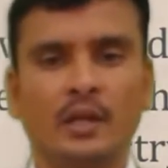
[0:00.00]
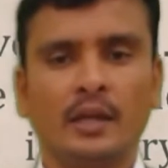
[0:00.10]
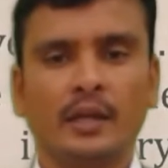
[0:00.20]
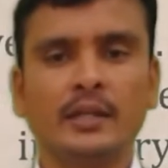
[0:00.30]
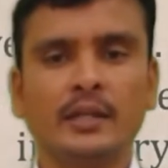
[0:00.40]

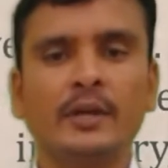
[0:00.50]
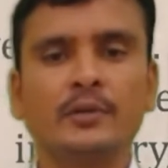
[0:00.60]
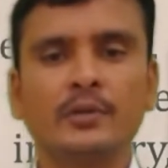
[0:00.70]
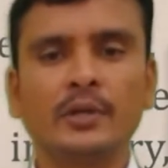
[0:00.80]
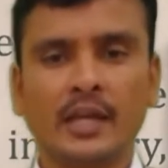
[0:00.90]
in our
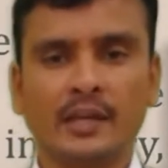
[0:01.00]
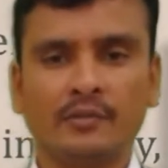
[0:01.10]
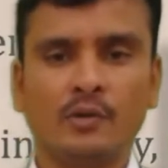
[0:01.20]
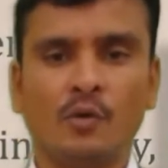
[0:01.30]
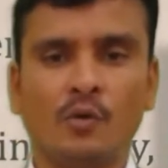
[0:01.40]
day-to-day life,
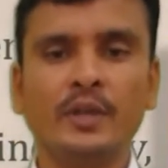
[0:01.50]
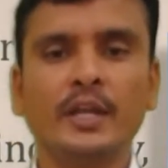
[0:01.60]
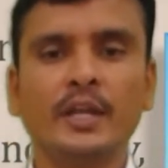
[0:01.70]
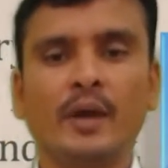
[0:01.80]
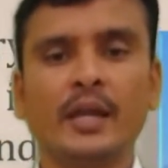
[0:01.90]
we
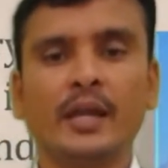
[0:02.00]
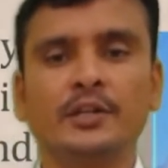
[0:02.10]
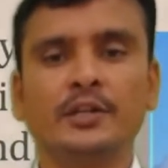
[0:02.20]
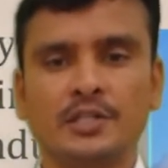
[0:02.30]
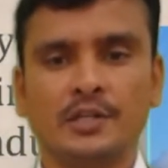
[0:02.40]
require
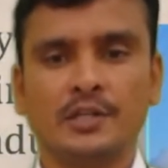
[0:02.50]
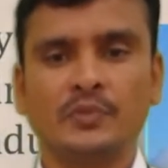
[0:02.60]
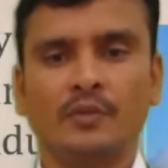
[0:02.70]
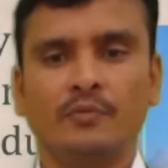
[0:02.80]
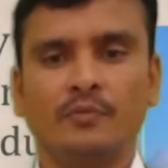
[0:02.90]
energy,
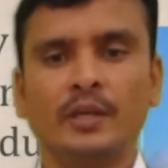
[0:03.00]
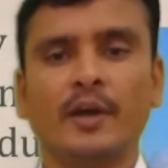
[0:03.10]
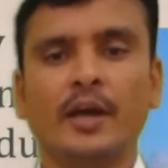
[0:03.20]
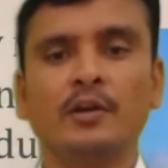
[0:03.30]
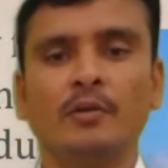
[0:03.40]
we
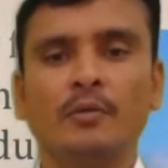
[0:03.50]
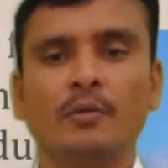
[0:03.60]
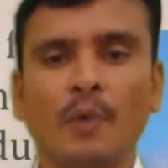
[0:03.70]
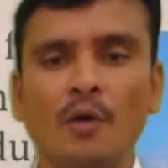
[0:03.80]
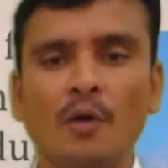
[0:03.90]
require
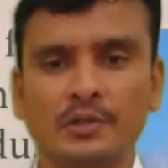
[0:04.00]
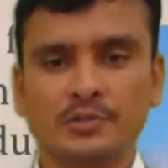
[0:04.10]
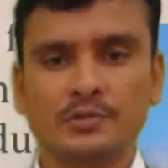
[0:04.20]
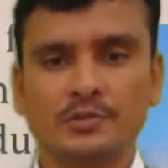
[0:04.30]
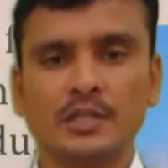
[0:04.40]
power
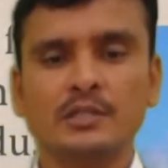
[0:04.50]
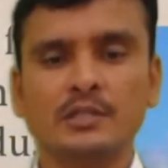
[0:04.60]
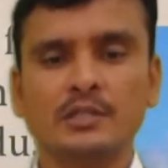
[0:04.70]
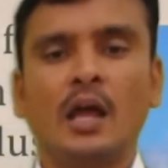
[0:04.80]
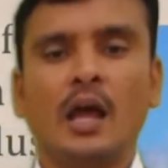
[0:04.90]
resources,
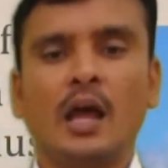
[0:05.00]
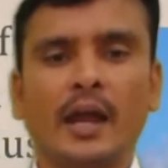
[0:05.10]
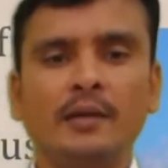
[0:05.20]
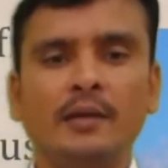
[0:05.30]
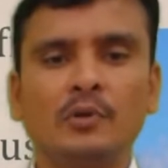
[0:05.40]

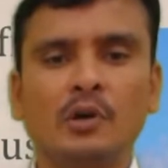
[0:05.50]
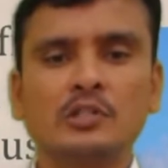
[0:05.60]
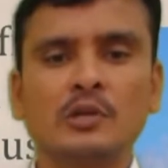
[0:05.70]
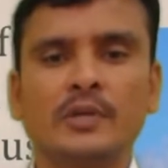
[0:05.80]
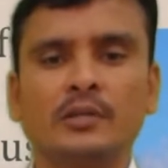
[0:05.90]
and because
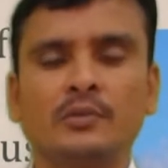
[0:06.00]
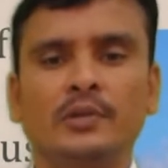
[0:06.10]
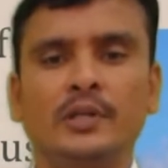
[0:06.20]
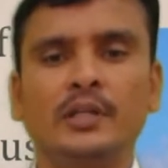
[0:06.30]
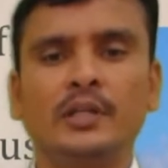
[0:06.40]
of that
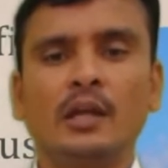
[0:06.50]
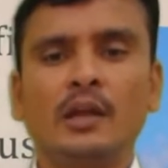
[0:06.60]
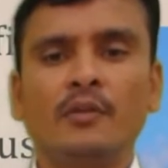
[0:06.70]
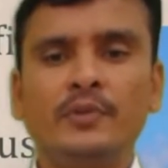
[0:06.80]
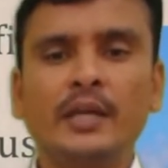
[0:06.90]
only,
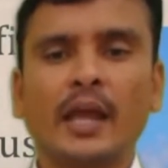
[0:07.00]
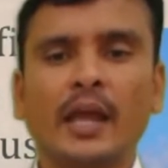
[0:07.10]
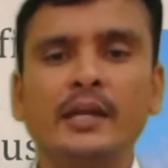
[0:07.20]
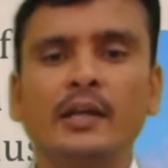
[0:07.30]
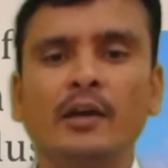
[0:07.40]
we
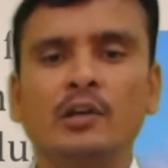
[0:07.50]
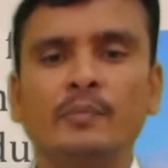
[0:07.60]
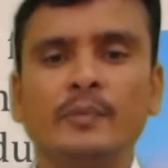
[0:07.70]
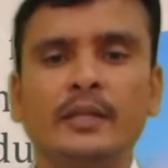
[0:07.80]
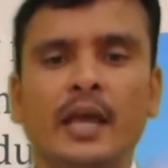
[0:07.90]
can
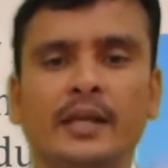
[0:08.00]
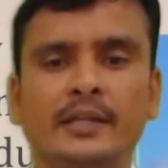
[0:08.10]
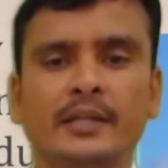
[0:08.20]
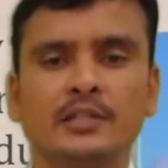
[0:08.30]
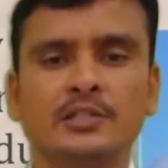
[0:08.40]
develop in
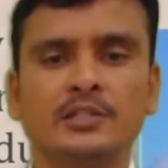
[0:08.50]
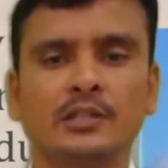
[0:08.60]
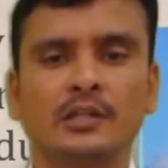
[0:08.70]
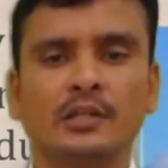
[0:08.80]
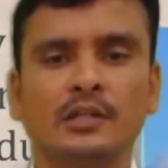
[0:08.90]
agriculture,
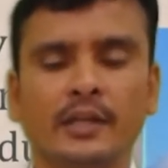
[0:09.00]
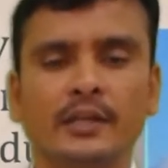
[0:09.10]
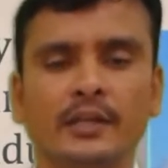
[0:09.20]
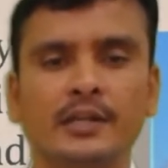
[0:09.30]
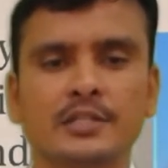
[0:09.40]
in
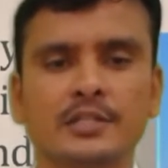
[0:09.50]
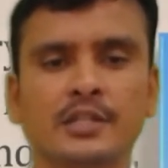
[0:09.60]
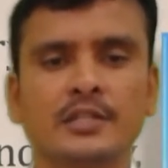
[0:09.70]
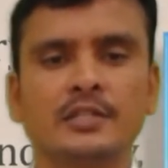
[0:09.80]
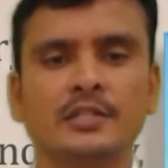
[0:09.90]

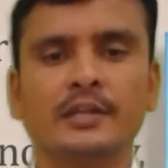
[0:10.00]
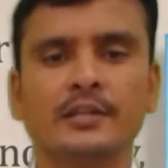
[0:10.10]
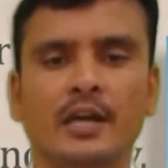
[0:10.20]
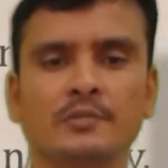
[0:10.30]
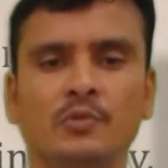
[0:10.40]
industries, in
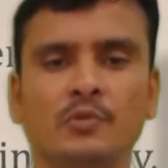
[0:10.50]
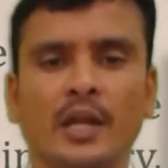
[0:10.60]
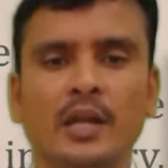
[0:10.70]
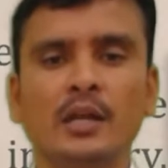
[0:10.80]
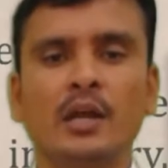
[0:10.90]
transport and
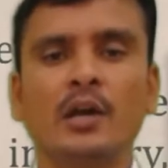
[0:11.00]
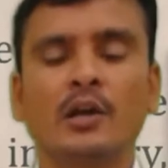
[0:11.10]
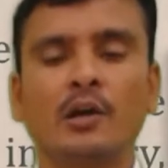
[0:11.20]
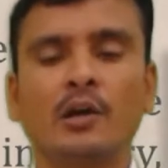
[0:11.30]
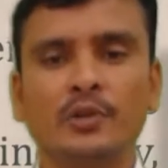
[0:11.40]

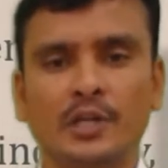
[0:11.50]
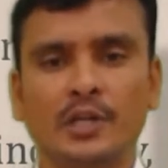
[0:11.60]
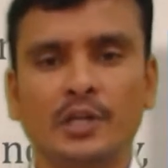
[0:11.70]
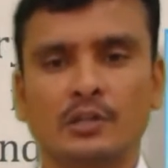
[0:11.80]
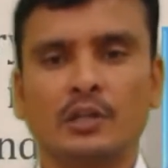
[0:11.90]

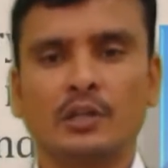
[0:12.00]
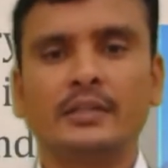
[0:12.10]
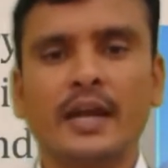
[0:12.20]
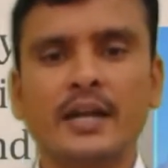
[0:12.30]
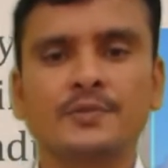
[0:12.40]
communication.
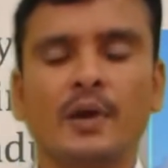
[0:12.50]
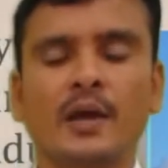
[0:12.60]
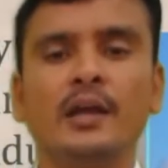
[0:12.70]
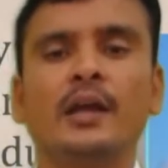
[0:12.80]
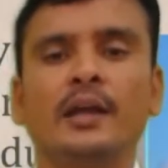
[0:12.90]
That's why
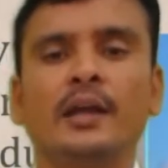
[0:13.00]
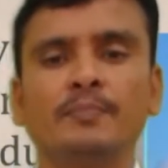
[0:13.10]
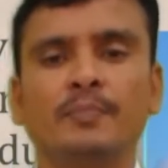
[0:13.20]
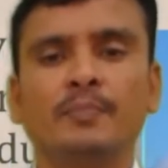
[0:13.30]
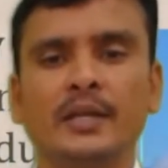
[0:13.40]
it
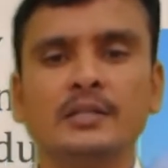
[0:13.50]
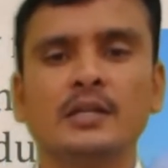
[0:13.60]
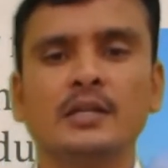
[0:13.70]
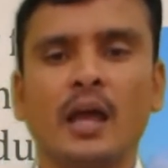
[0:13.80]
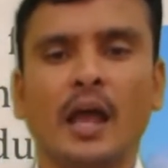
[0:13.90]
plays
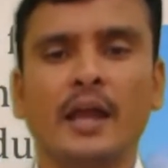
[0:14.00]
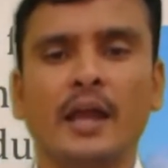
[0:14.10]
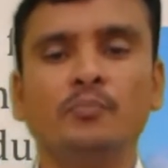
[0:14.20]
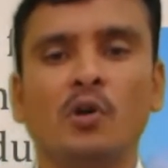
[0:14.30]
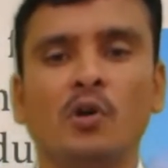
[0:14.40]
an
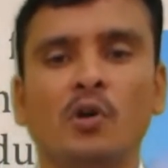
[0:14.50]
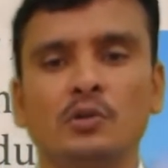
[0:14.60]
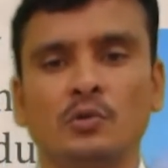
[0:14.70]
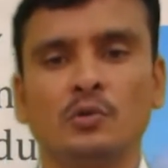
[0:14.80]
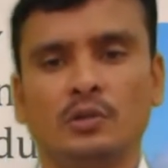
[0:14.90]
important
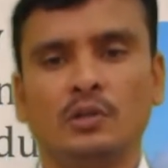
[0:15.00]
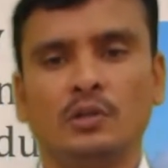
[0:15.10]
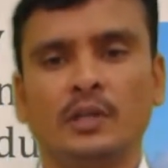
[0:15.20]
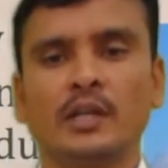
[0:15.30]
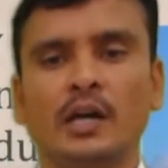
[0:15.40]
role
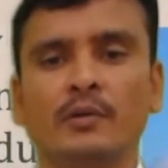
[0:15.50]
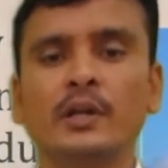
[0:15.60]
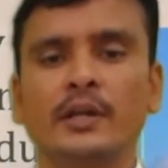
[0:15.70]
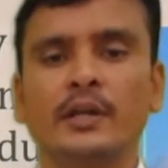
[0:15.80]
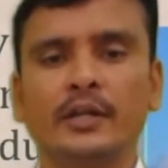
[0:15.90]
in our
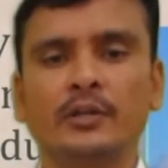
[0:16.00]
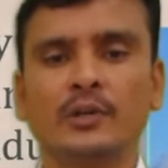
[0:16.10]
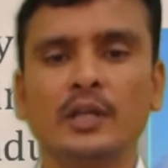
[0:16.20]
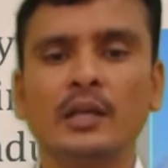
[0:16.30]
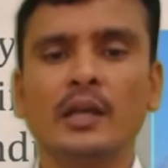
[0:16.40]

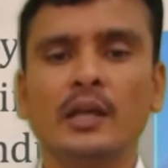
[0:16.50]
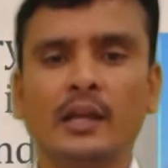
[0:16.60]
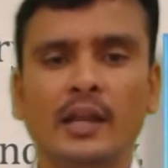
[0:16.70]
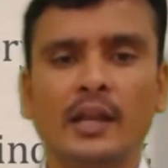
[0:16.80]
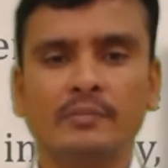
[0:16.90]
day-to-day
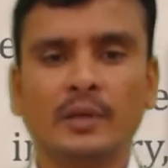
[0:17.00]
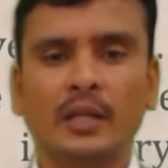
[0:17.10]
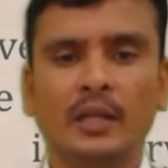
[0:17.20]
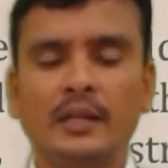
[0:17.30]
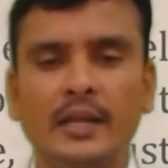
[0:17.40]
life.
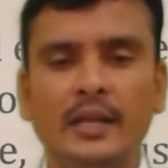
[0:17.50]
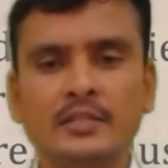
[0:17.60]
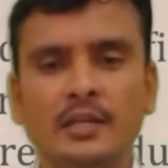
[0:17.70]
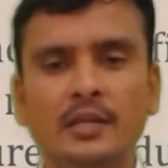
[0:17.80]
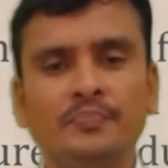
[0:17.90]
Let's
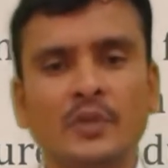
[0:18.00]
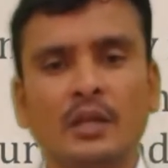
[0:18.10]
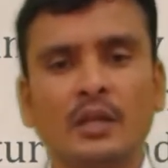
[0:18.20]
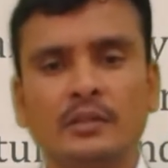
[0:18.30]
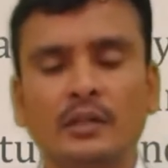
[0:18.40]
see
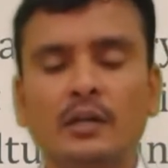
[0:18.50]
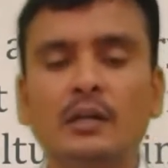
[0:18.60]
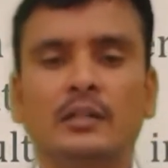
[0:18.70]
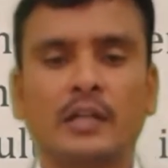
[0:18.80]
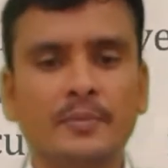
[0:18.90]
the
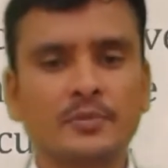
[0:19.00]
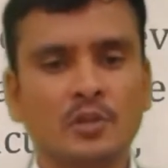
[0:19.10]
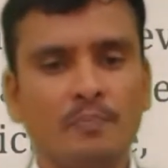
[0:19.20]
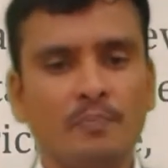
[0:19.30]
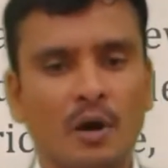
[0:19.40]
types
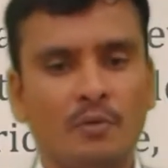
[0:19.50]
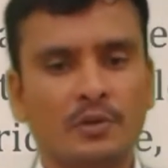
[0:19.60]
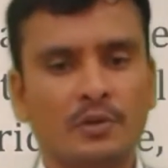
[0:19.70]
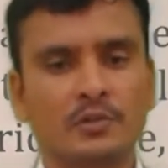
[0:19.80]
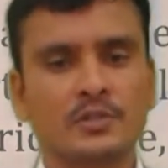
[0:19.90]
of power
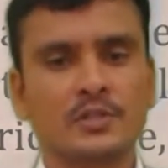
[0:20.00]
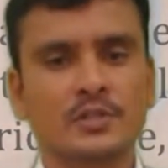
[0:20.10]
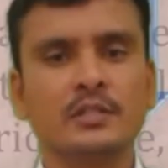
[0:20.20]
resources.